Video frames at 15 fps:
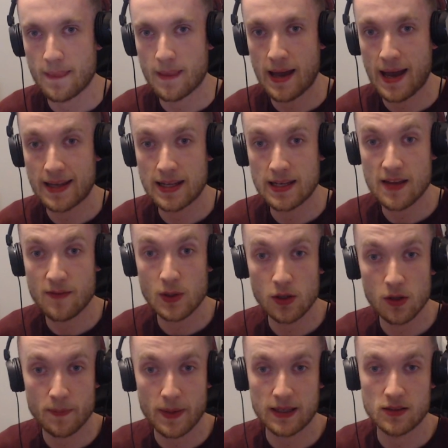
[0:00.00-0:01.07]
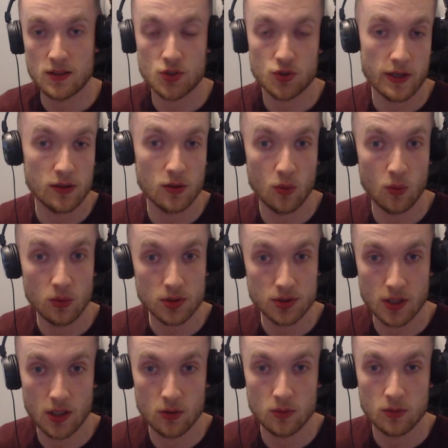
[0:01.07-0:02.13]
And then if we look back in the trailer
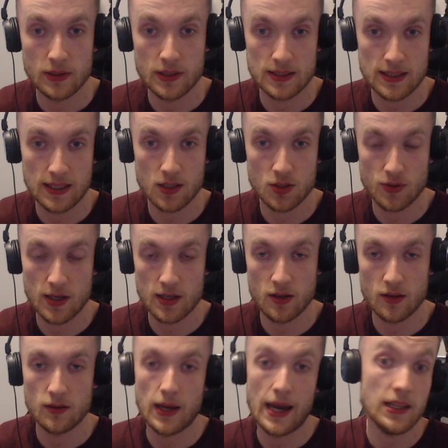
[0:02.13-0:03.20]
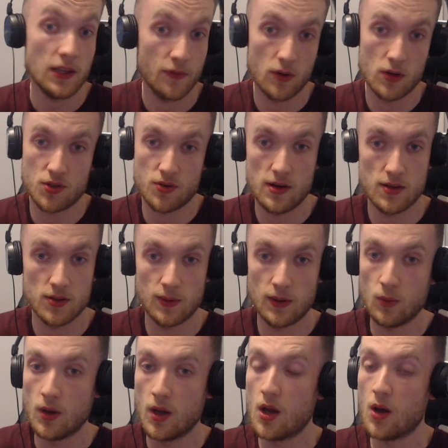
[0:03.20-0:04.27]
also, in the second trailer and the first trailer as
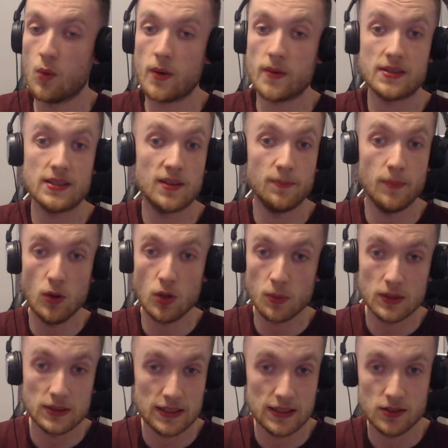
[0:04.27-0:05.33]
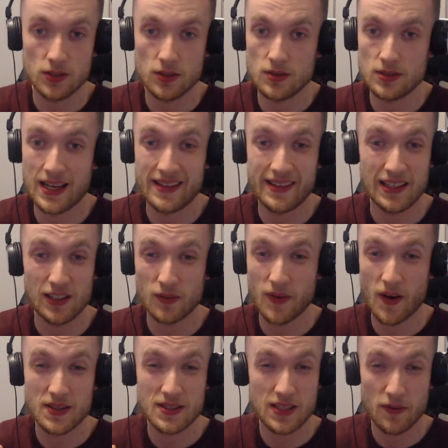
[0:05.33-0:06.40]
well, we've seen the Pokemon centers, and they look
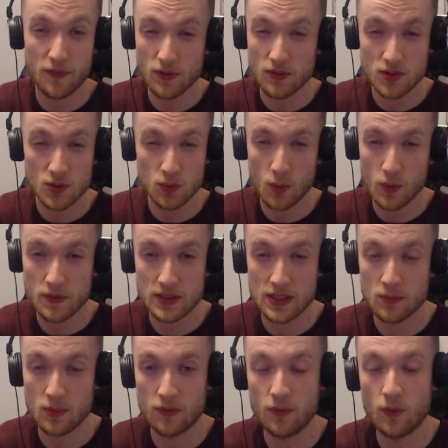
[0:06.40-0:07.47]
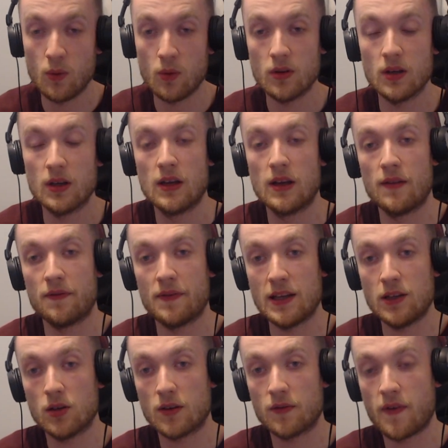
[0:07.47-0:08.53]
very different to what we've seen before. They
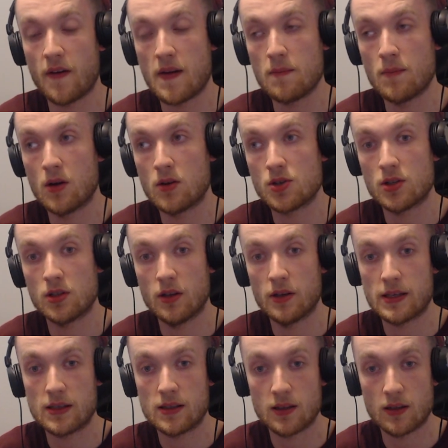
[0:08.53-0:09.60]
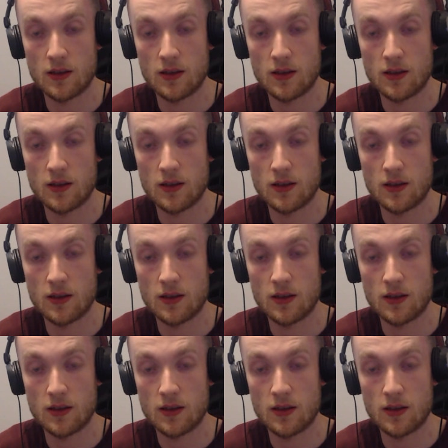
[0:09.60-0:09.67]
look very much like